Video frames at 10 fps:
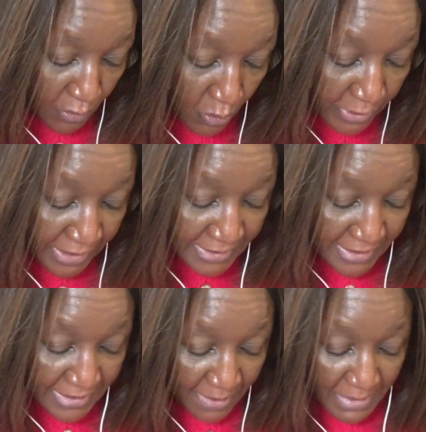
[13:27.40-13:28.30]

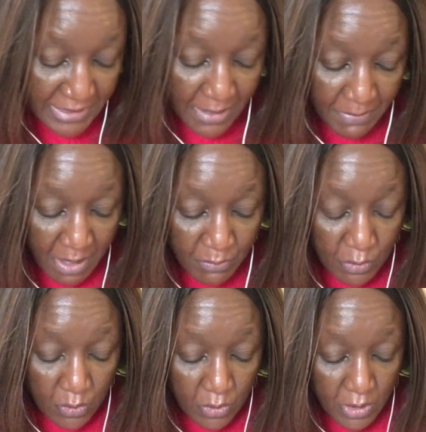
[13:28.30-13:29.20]
ukitazama
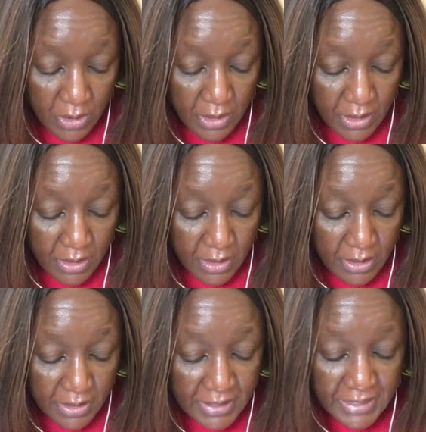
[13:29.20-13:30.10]
sababu
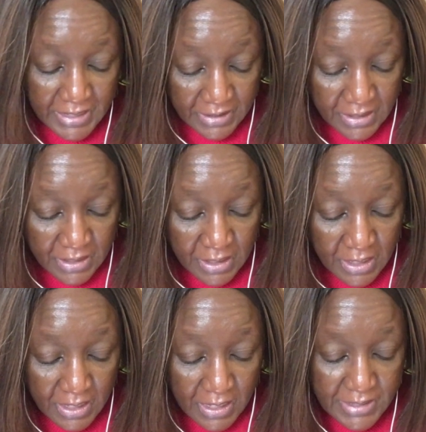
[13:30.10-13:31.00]
ni nini?
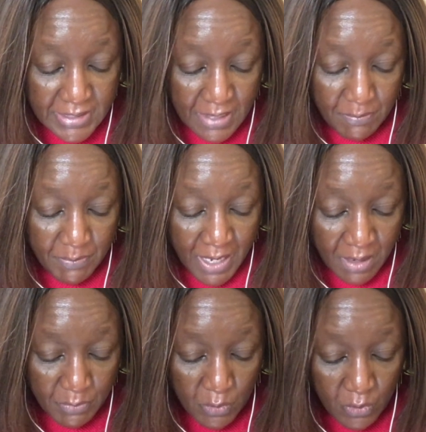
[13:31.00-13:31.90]

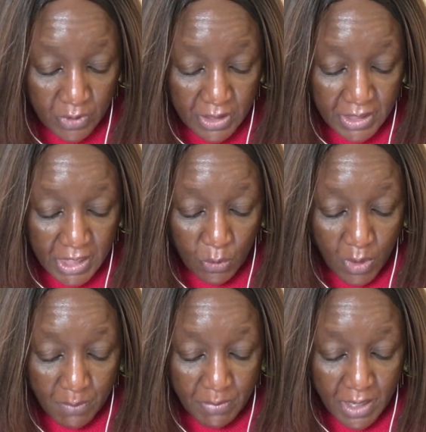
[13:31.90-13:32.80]
Sababu ni
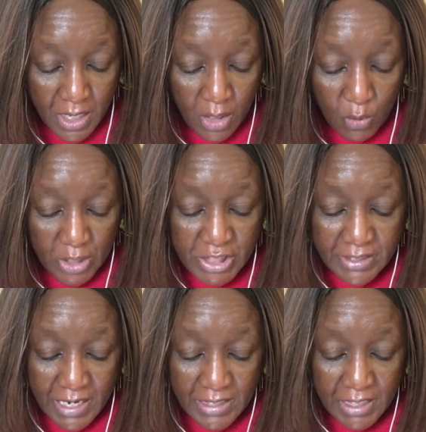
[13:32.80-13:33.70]
kwamba kwa
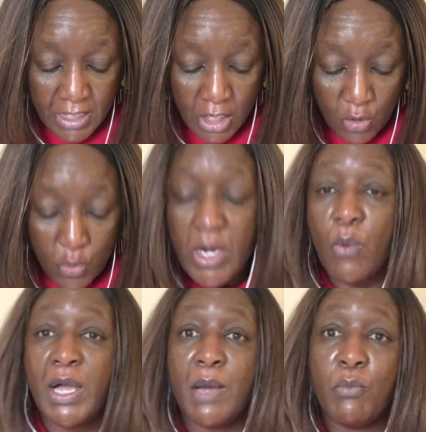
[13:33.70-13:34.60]
jirani kuna
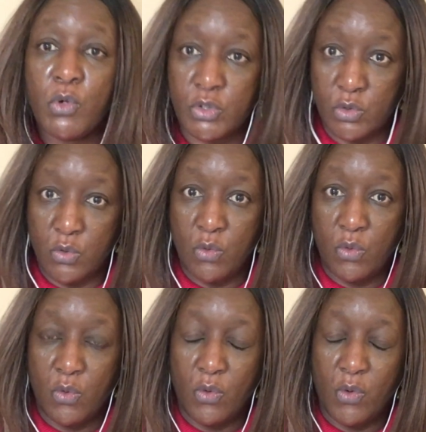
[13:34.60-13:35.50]
wakamoto.
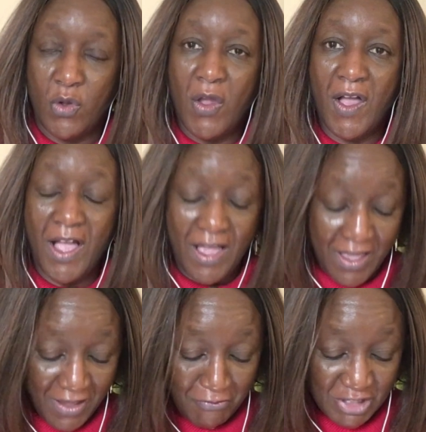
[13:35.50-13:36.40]

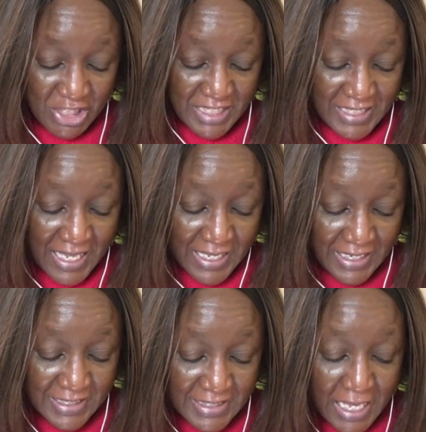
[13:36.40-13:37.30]
What she's saying
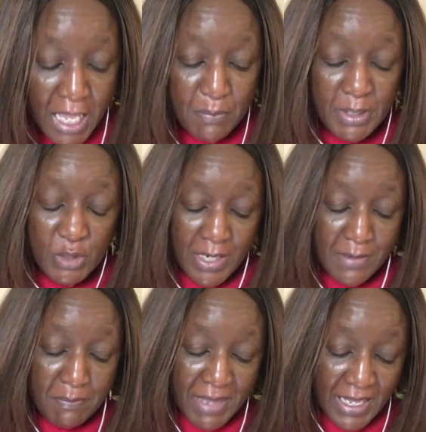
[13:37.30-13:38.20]
is,
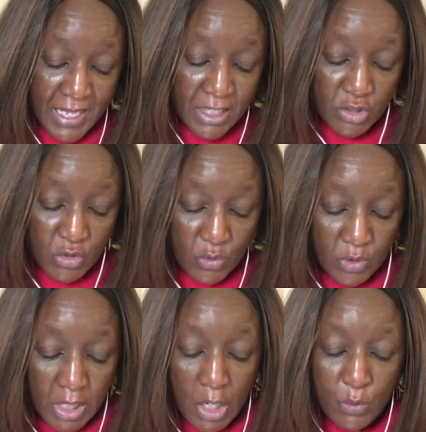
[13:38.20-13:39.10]
between May and
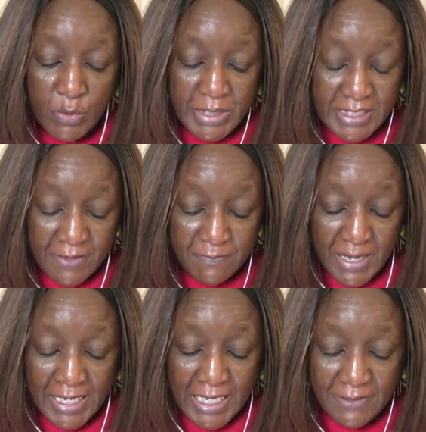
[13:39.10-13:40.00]
June, we received
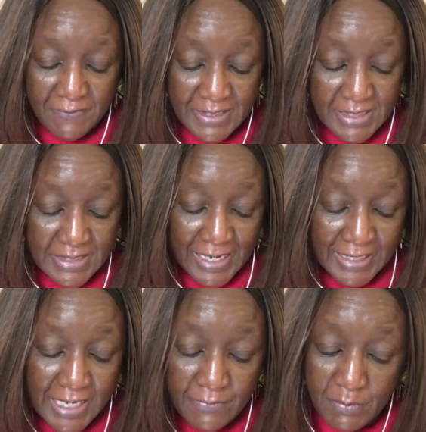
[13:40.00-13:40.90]
many investors
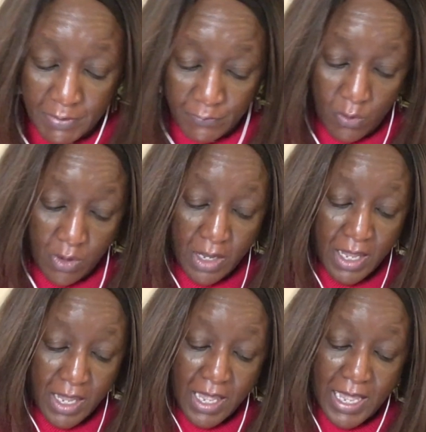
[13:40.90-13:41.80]
like never before.
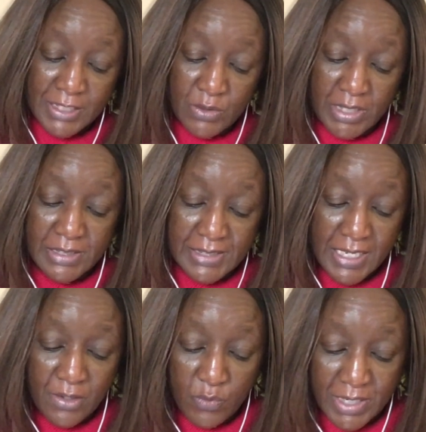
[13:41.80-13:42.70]
As you can see,
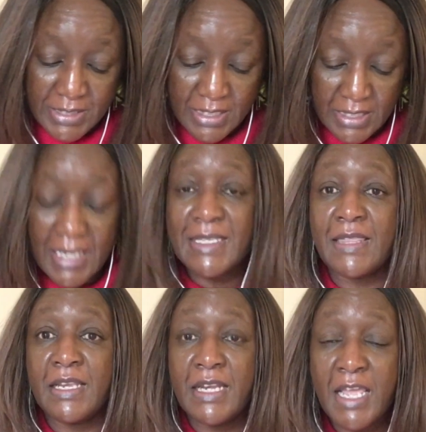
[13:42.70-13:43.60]
the reason is
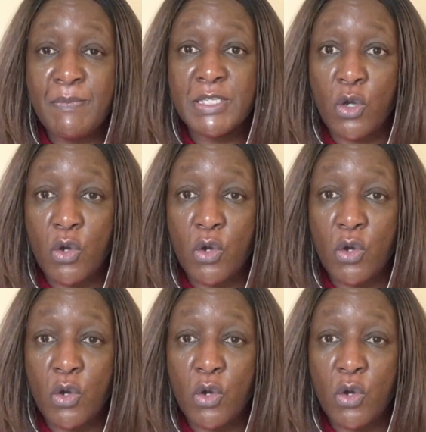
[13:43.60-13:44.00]
that the neighbor's